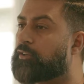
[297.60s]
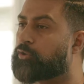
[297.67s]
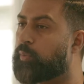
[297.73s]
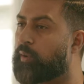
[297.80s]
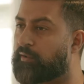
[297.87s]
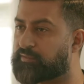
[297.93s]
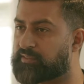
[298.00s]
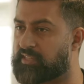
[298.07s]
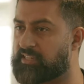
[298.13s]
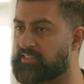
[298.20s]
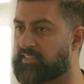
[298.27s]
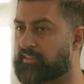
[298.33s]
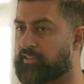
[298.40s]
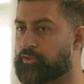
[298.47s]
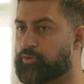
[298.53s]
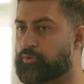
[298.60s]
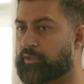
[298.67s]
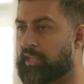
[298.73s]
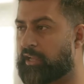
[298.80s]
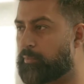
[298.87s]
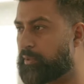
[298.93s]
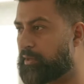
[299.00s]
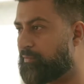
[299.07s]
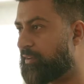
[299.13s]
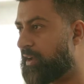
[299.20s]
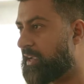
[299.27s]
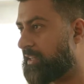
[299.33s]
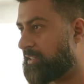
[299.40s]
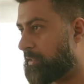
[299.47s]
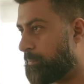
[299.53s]
12 cities in the UK were
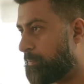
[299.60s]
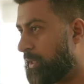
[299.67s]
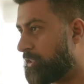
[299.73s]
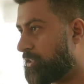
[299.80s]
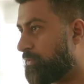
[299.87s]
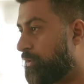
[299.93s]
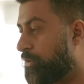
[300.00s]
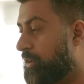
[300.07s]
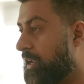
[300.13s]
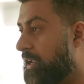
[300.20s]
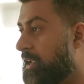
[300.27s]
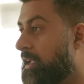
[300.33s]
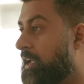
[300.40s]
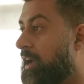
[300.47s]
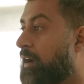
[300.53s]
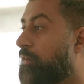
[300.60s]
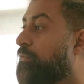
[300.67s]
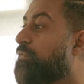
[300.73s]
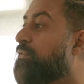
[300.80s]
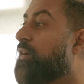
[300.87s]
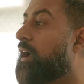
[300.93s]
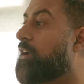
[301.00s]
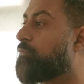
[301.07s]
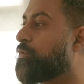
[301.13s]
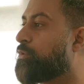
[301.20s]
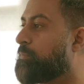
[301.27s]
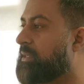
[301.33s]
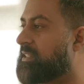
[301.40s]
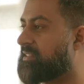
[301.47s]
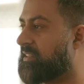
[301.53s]
invited to pitch for it, and 5
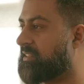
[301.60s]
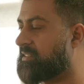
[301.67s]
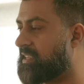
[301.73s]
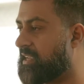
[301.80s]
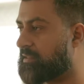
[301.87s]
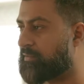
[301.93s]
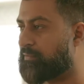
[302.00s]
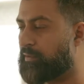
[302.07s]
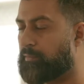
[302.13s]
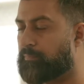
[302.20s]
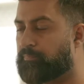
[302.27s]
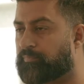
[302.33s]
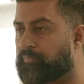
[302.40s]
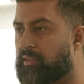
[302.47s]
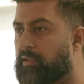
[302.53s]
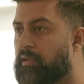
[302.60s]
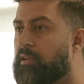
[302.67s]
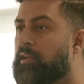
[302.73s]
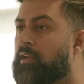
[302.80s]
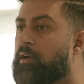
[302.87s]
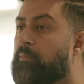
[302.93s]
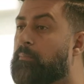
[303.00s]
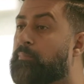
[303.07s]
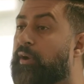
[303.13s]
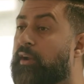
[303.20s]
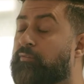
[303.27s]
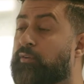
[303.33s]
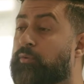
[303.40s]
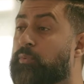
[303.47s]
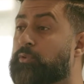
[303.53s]
would be successful.
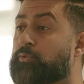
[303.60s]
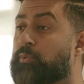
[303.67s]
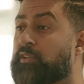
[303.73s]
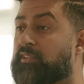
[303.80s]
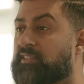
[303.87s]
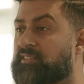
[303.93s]
Bradford was one of